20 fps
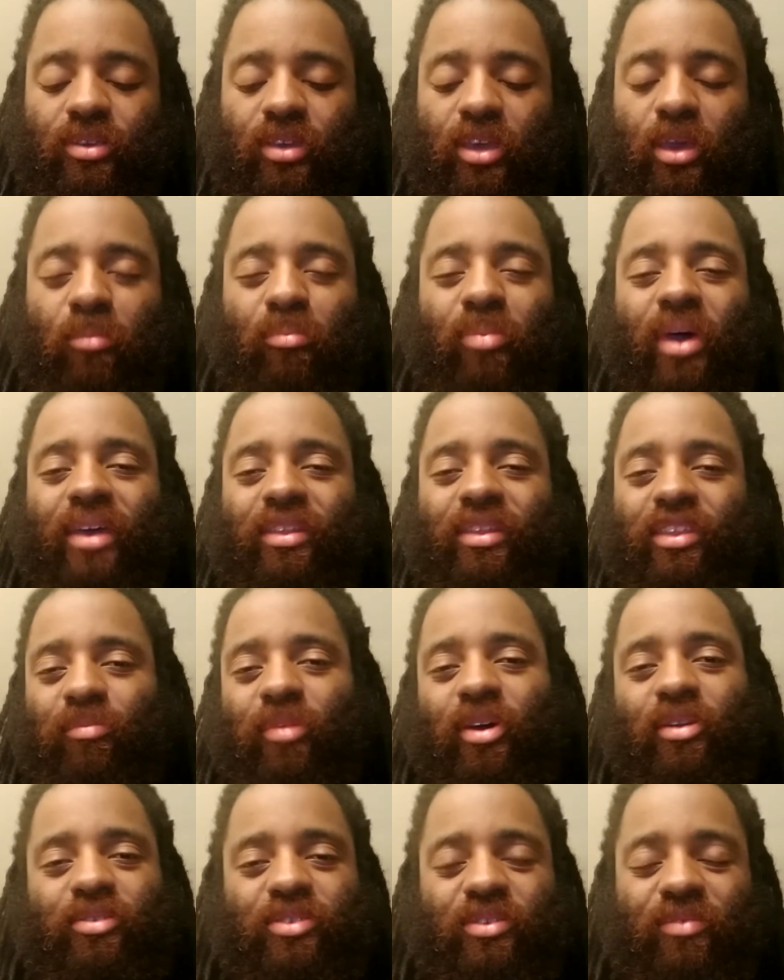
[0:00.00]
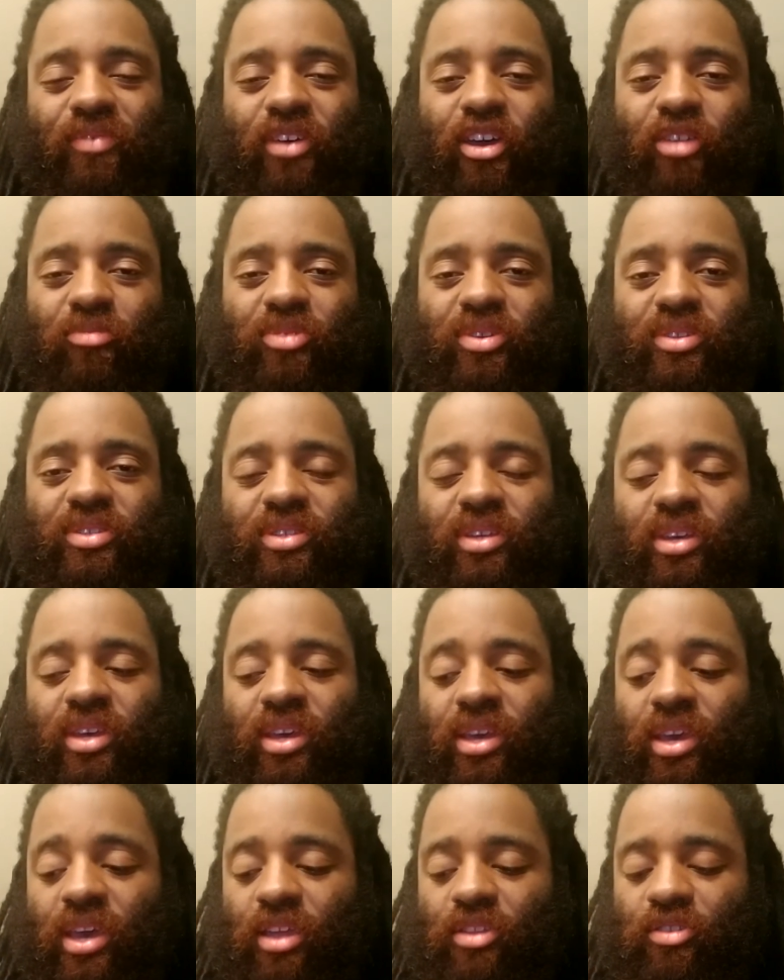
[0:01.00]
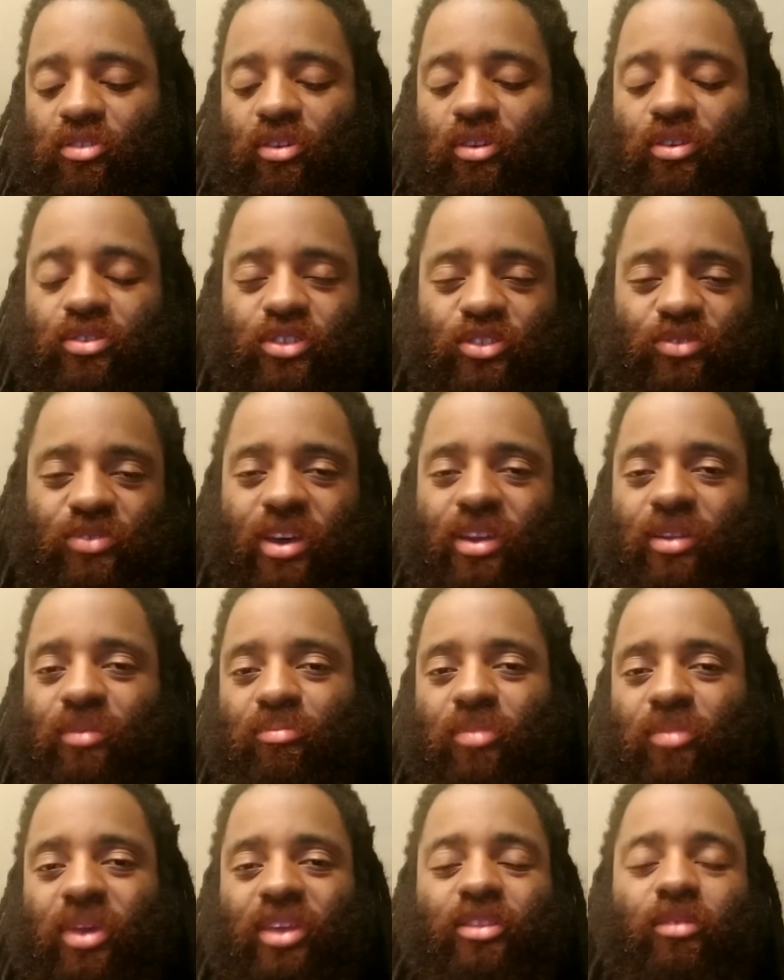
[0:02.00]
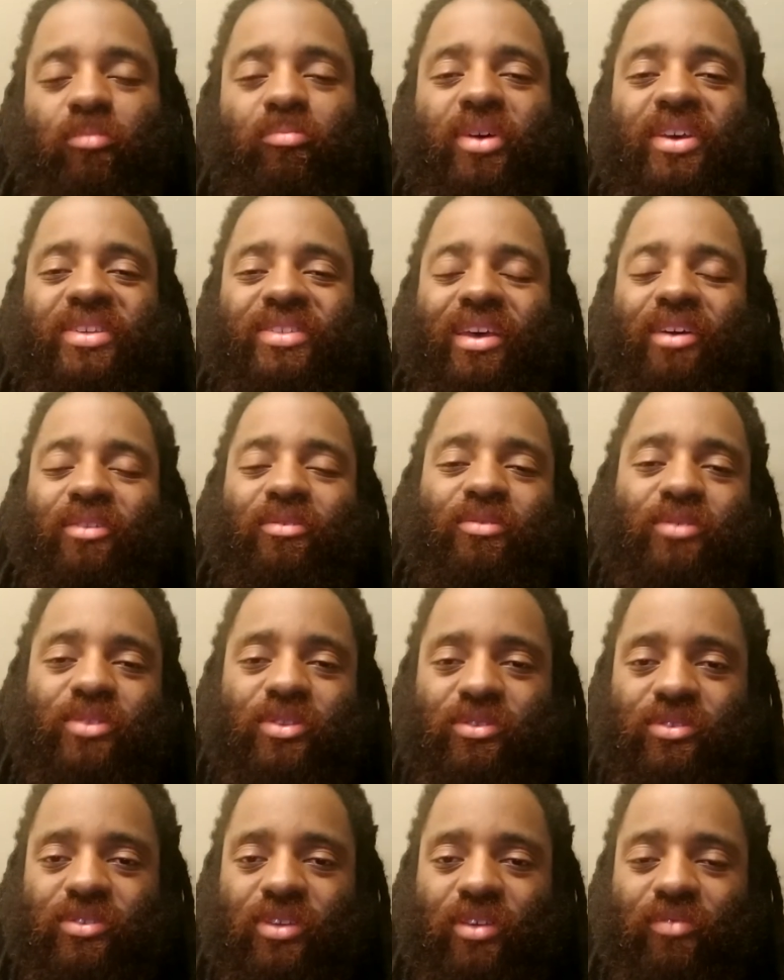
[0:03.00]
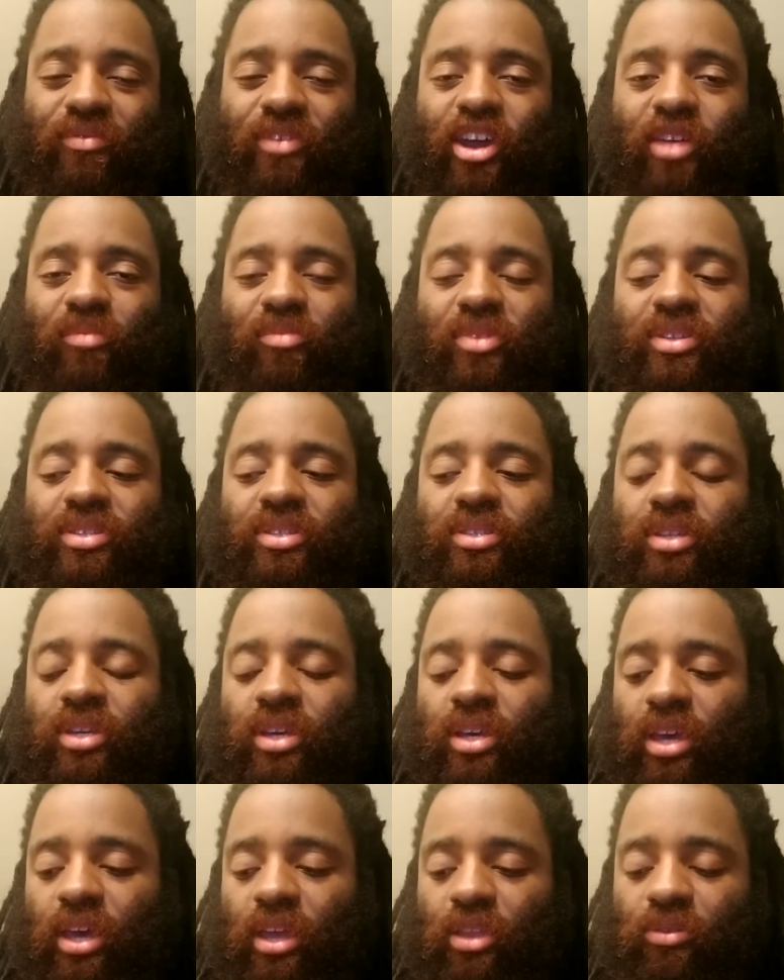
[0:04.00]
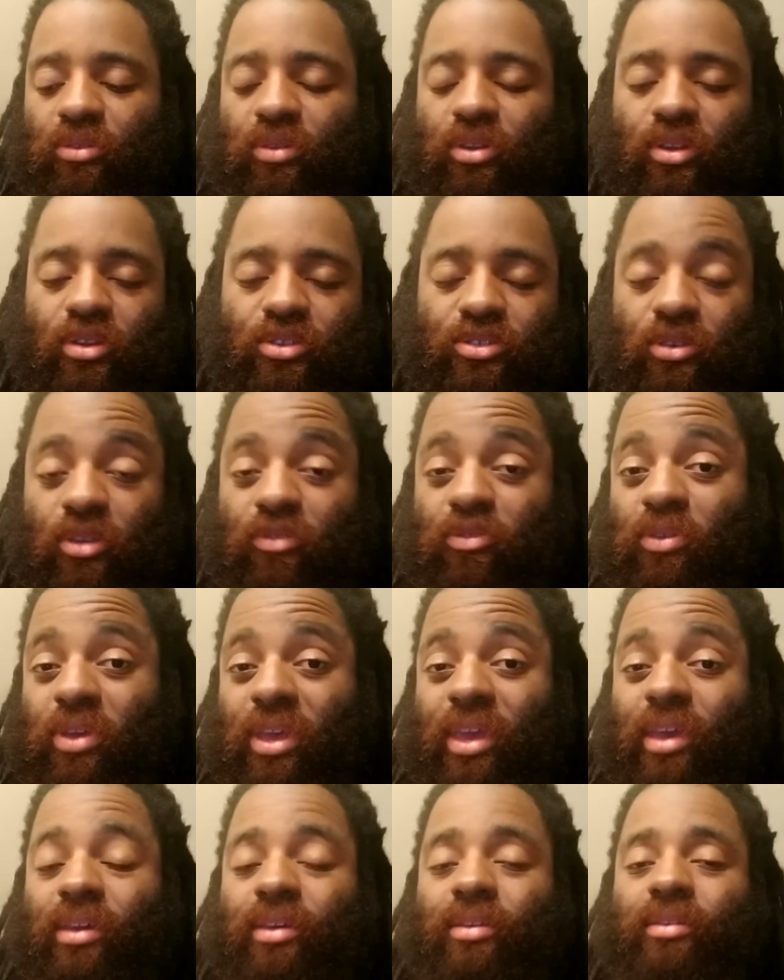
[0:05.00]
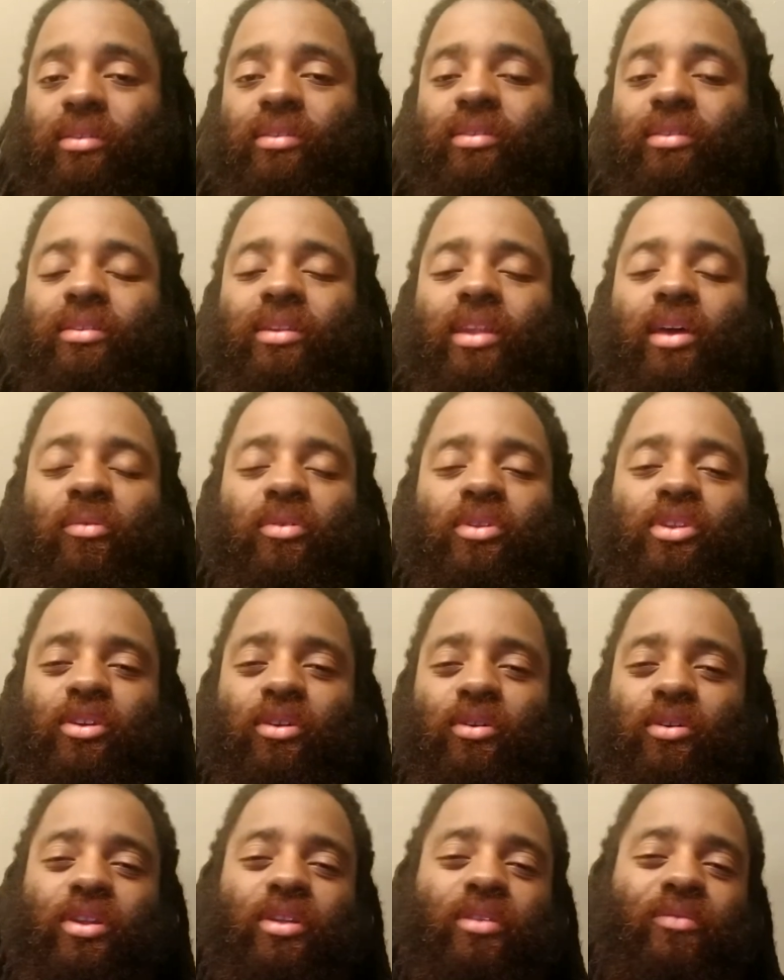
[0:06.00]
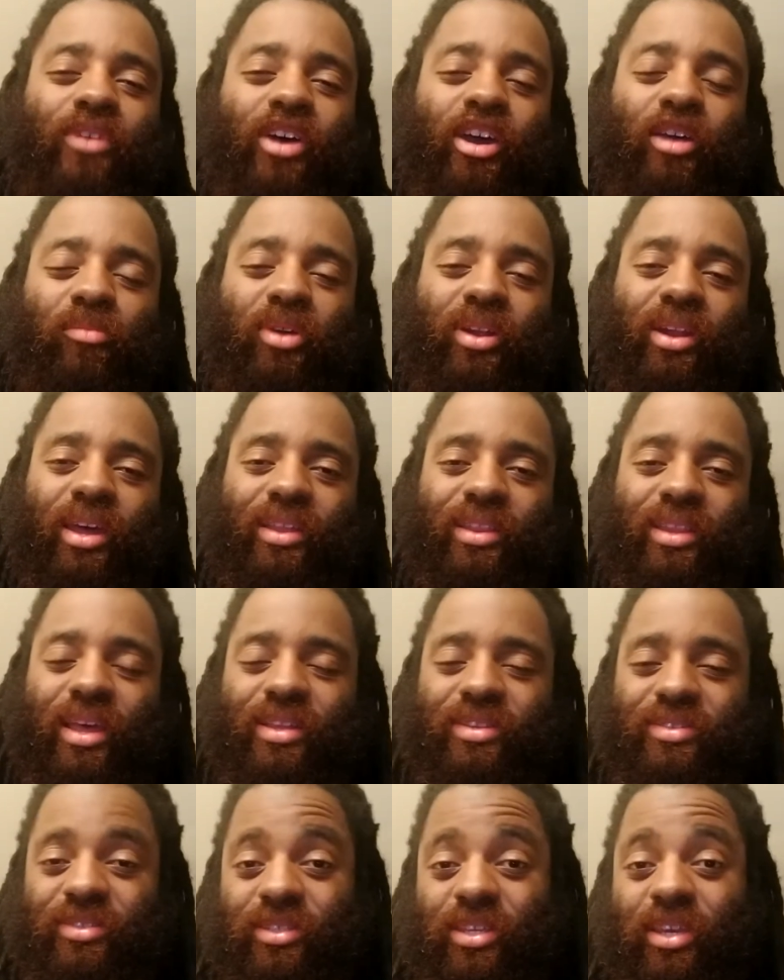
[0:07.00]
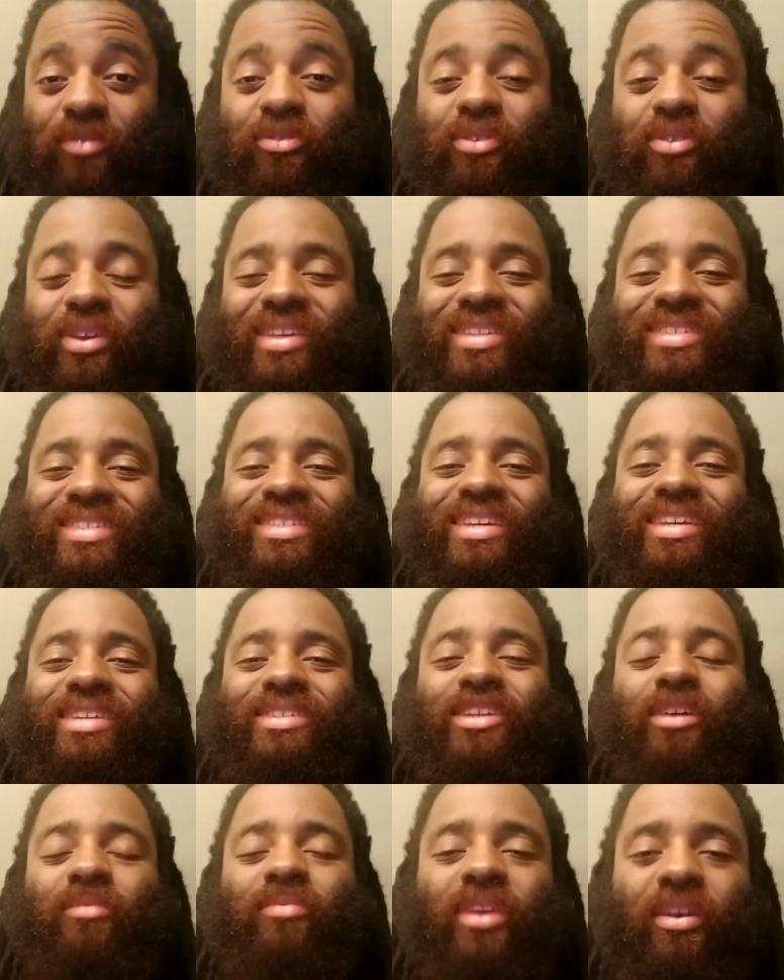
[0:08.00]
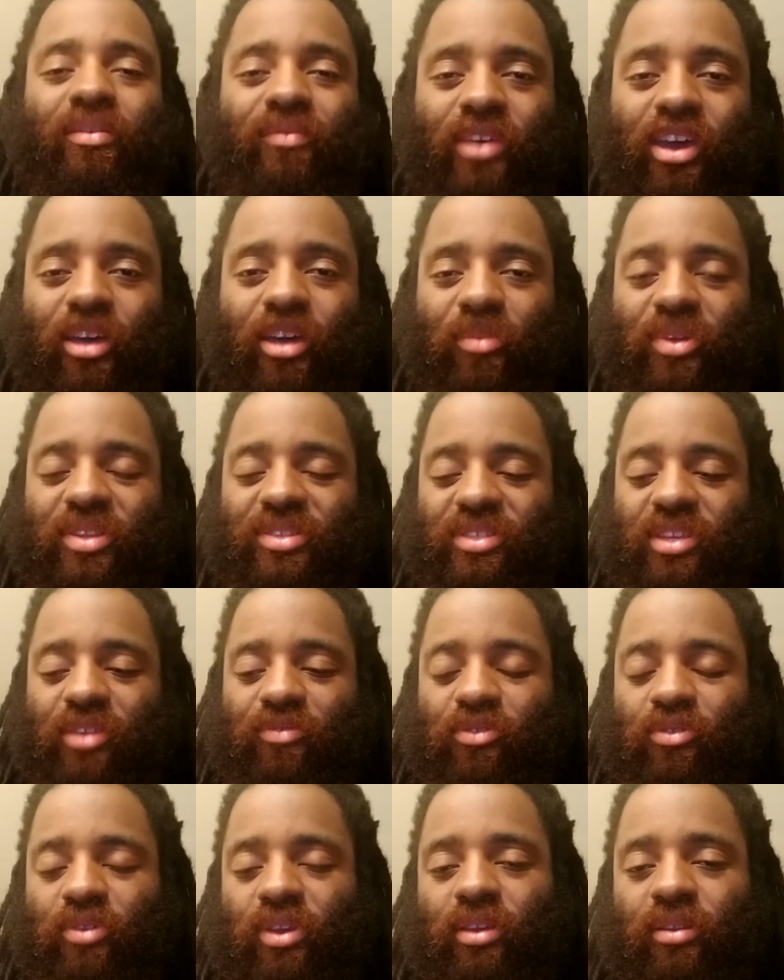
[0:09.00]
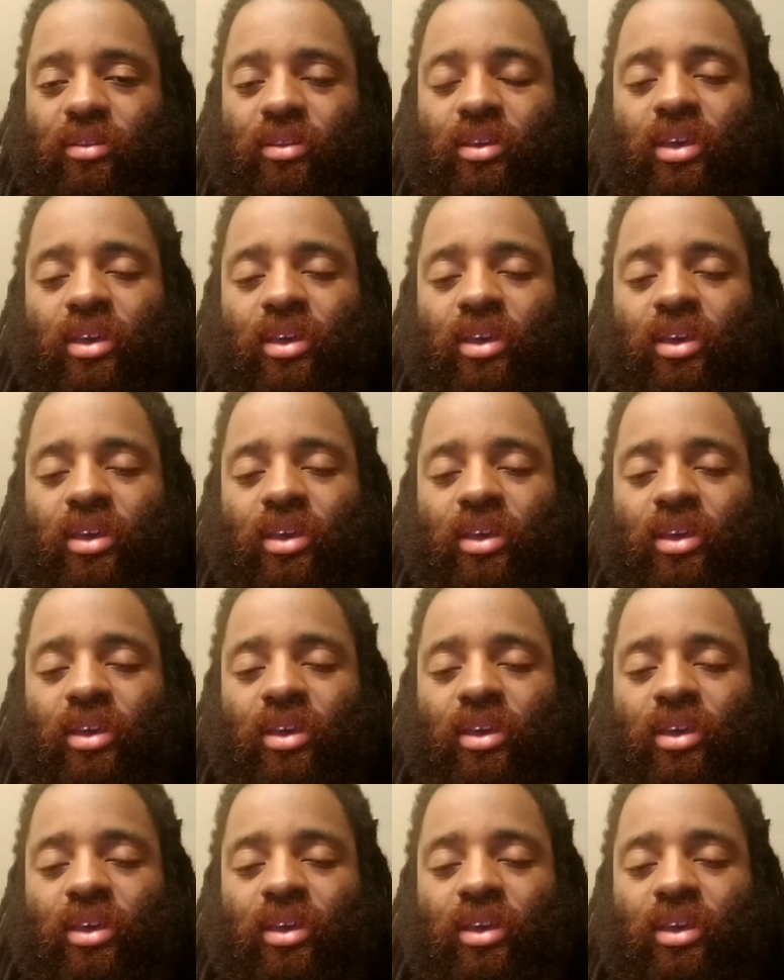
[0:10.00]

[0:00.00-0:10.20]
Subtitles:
impacted by those environments, and you can also try to make the best out of those environments. And you can also, if you can, like when you go in an environment like that, see if you can change up the environment, see if you can